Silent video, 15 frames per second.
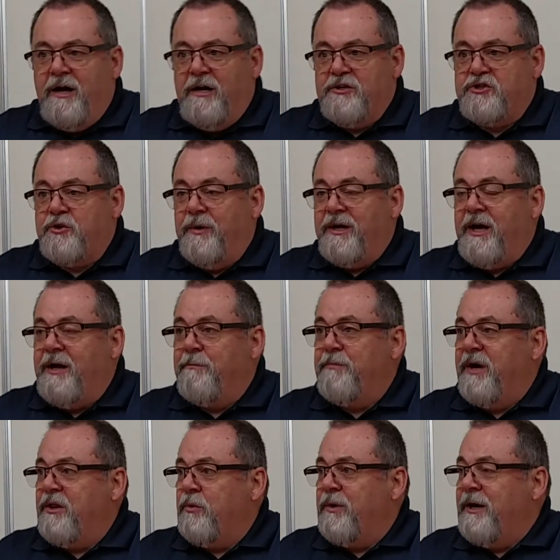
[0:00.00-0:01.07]
So again, by
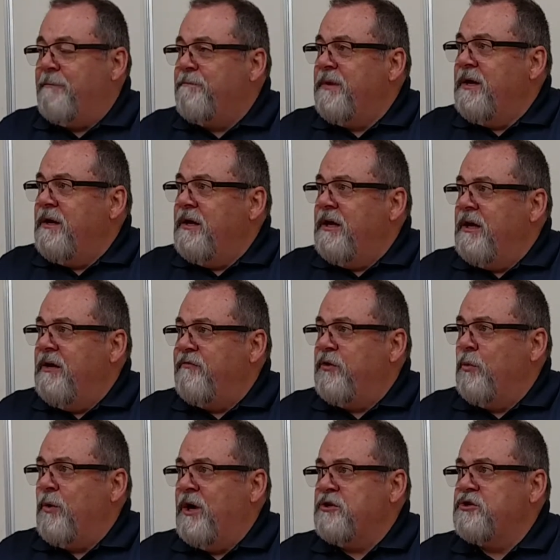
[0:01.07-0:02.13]
the way, if you're
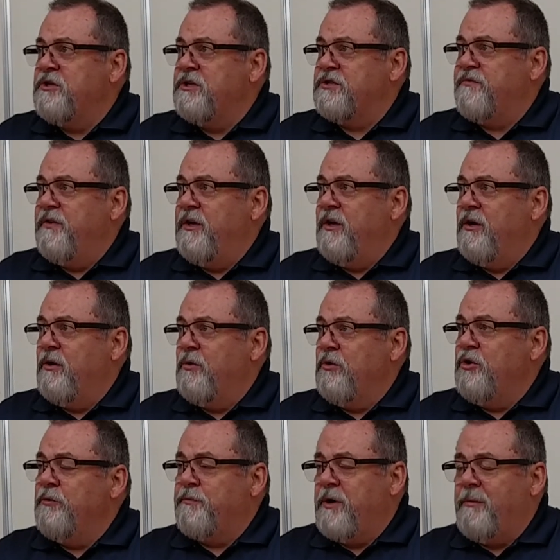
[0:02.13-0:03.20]
watching this video,
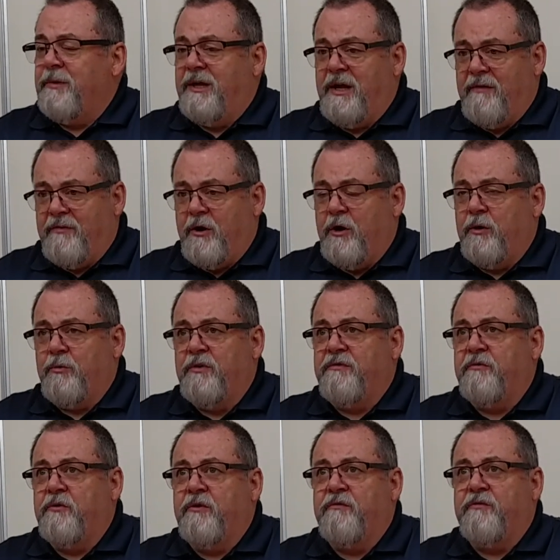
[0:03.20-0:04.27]
you probably have a hardwood
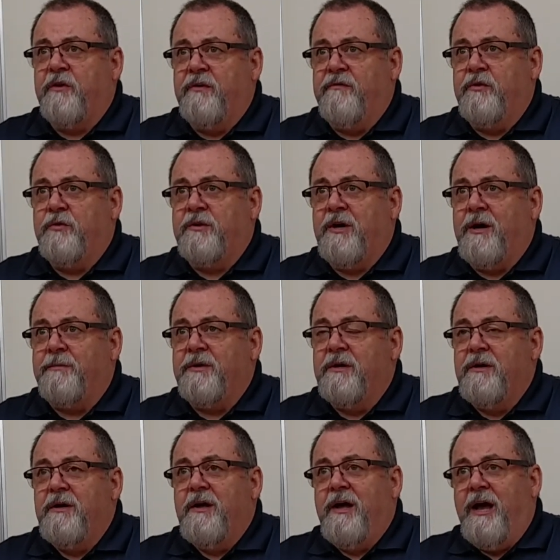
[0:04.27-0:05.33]
floor in front of you cupped.
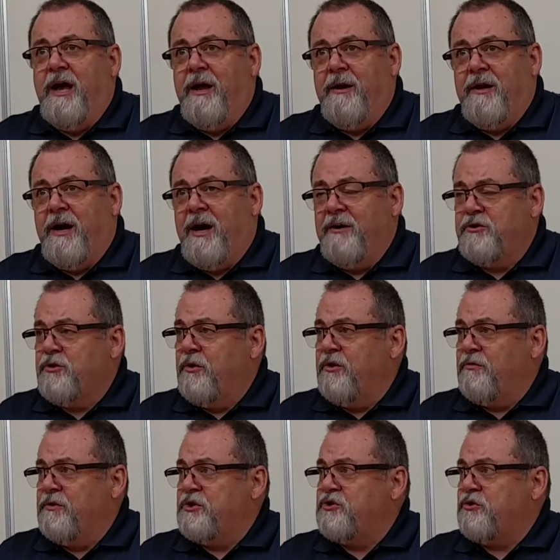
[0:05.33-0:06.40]
And I told the
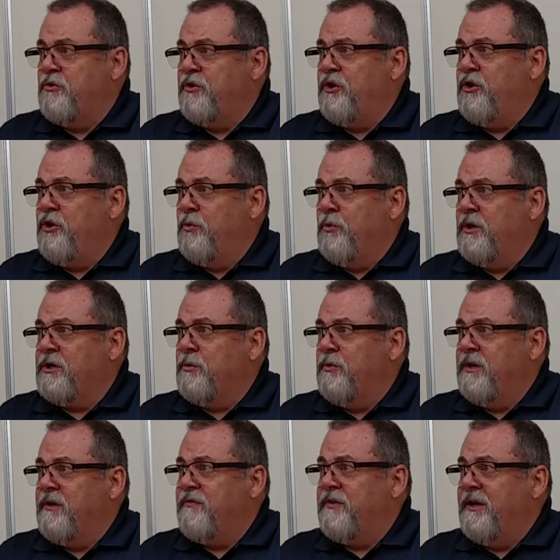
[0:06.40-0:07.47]
restorer that you're working
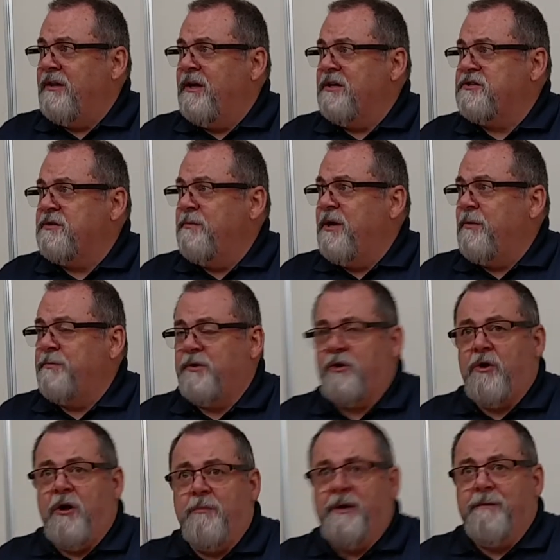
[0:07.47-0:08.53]
with, if they'd like some help, to
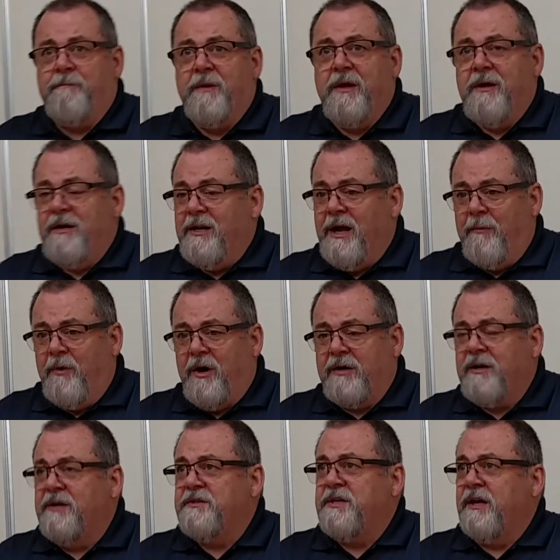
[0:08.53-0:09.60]
call me. Now, I'm not
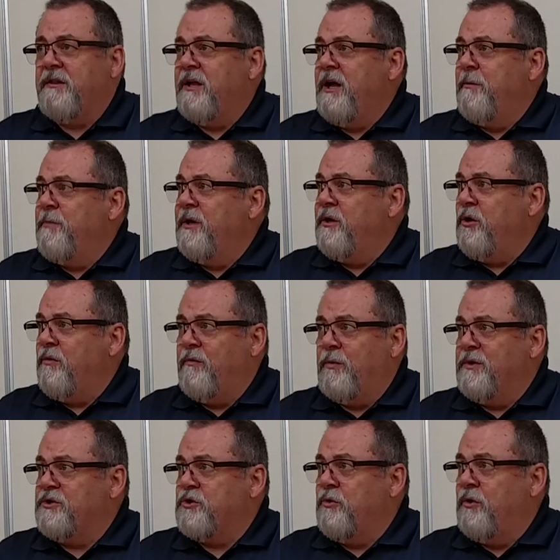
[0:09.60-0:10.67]
going to take liability over
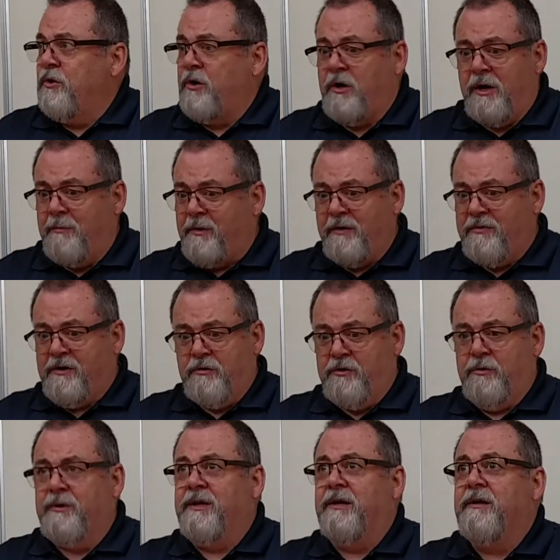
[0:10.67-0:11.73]
what's going on. I'm not there
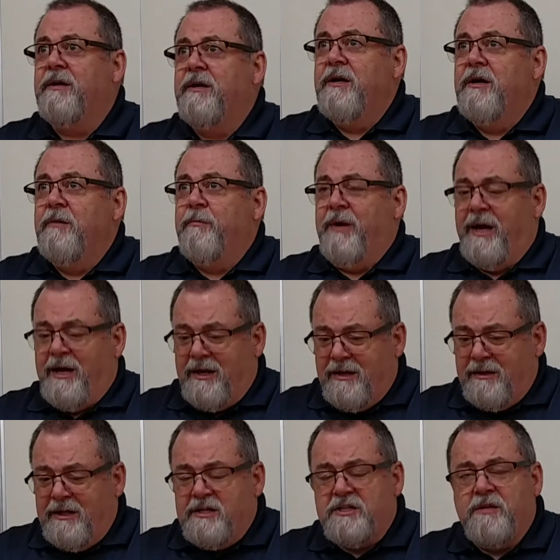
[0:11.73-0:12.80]
doing it. But I at
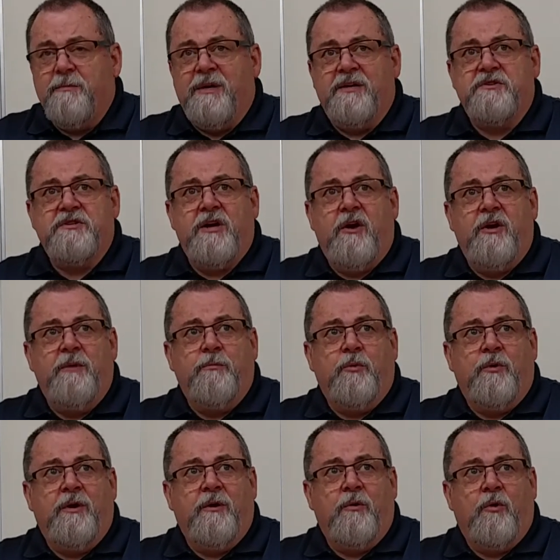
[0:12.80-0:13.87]
least can be a sounding
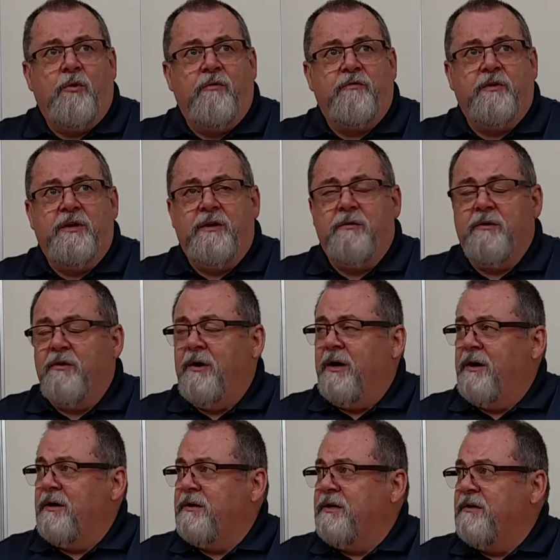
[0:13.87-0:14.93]
board and hopefully
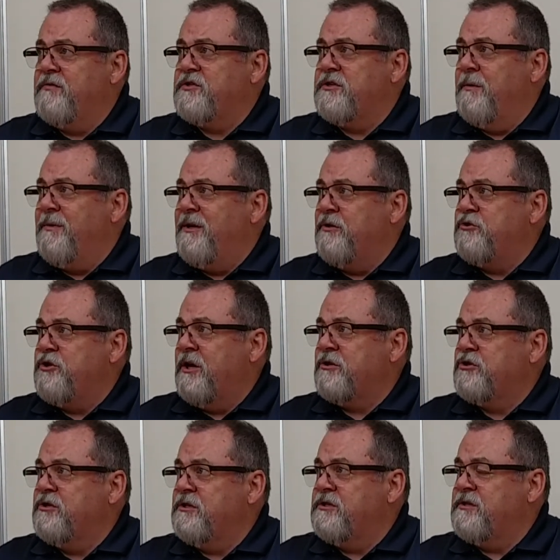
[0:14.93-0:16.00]
give some
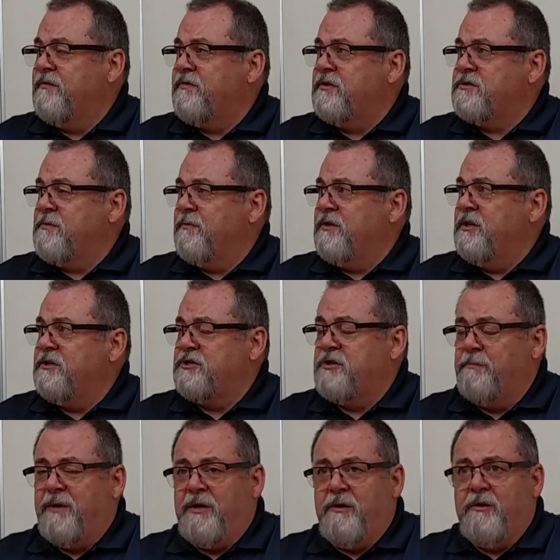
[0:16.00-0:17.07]
interjections of some things to
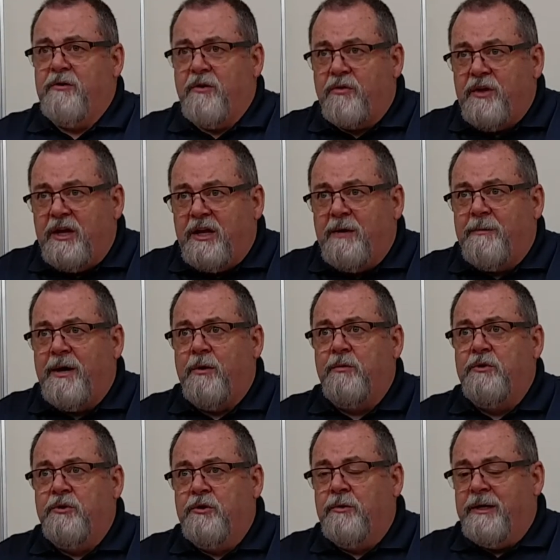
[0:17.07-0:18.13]
be thinking about
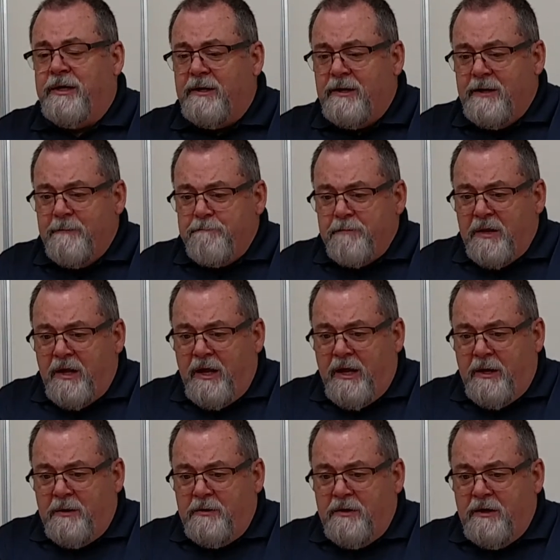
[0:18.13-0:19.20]
and doing.
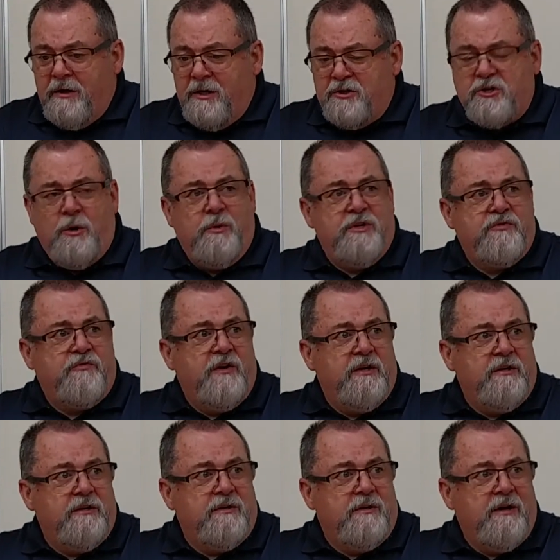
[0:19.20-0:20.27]
And it's always fun
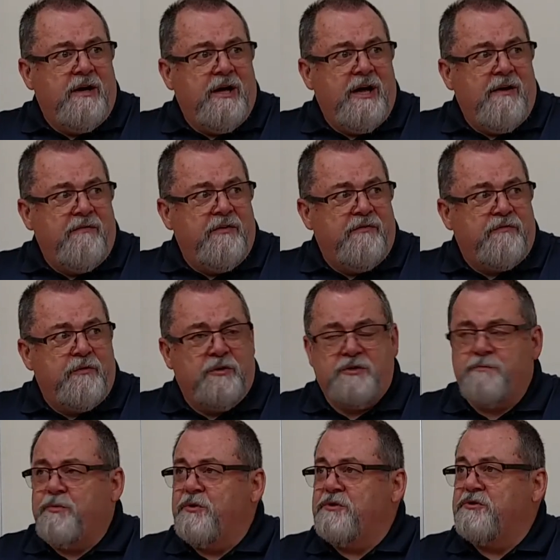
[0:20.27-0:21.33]
to have the first
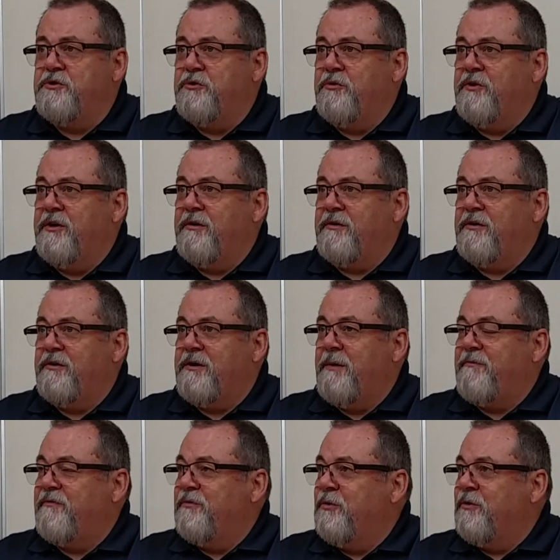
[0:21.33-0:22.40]
person do their cup
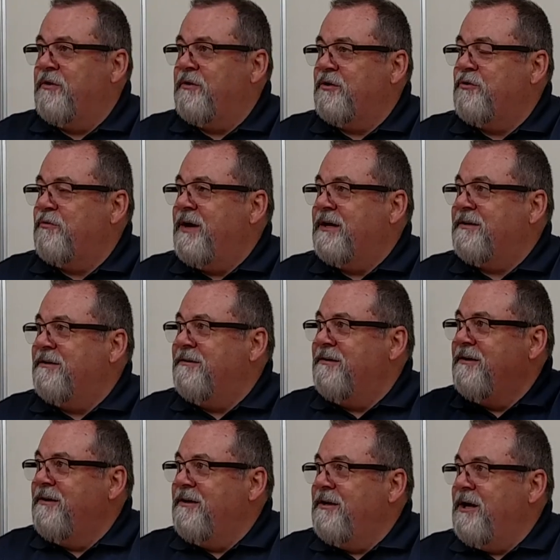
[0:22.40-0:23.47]
floor and correct it
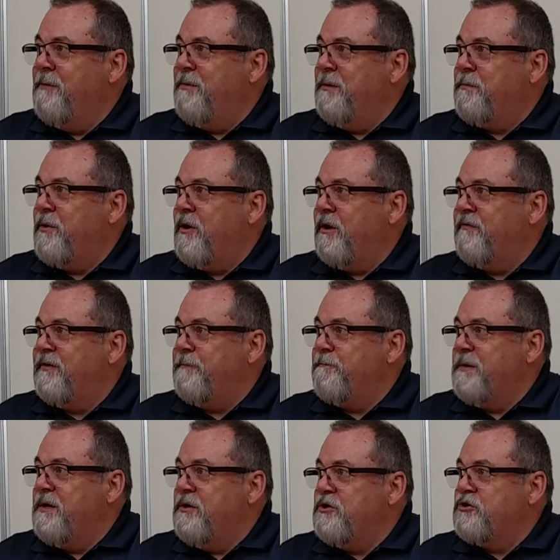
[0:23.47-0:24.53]
and be part of it.
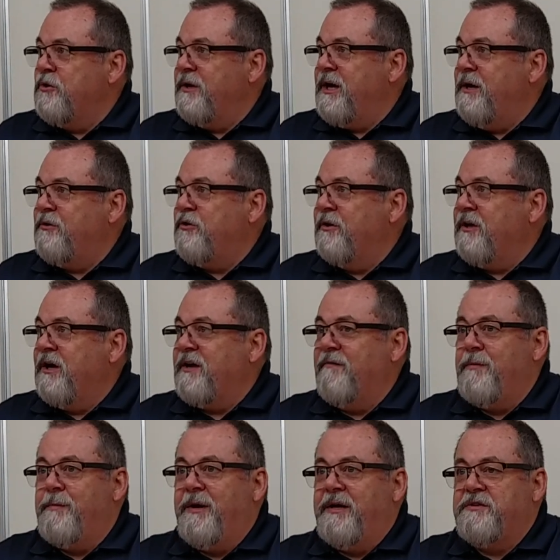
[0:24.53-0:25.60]
So again, good luck
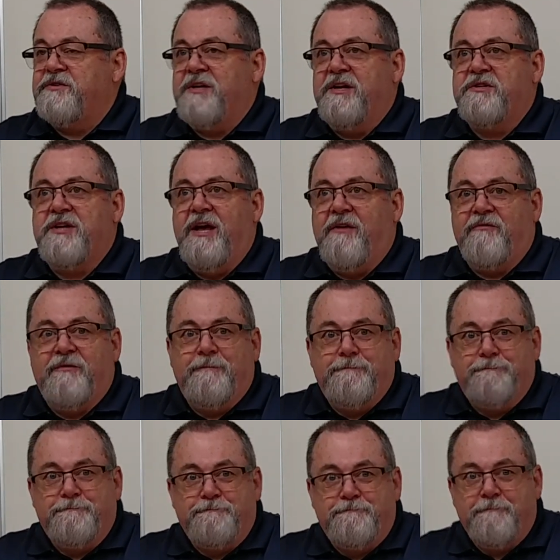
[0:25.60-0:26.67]
everybody. Stay safe.
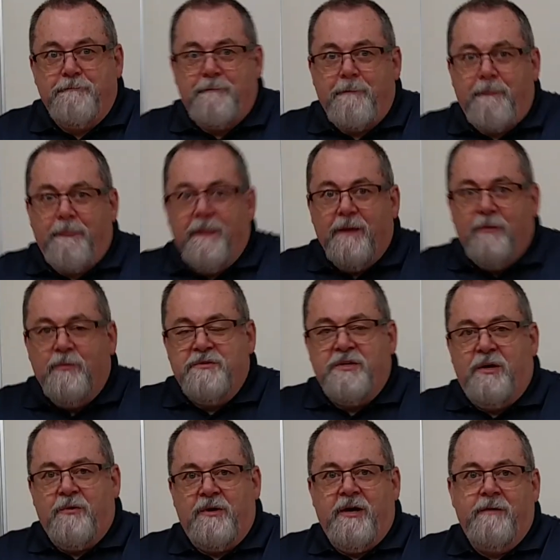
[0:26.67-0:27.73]
Was that
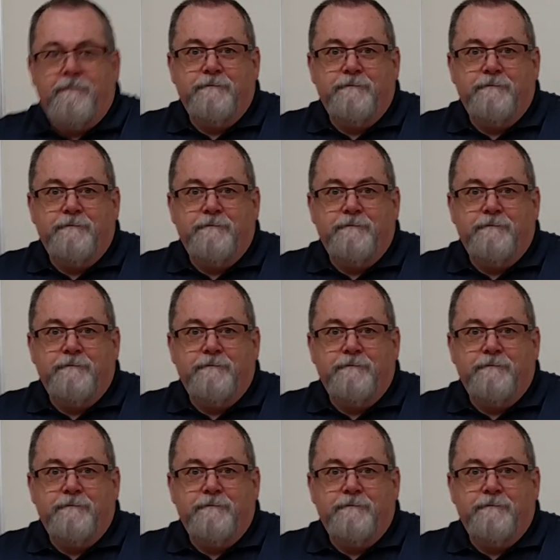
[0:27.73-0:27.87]
okay?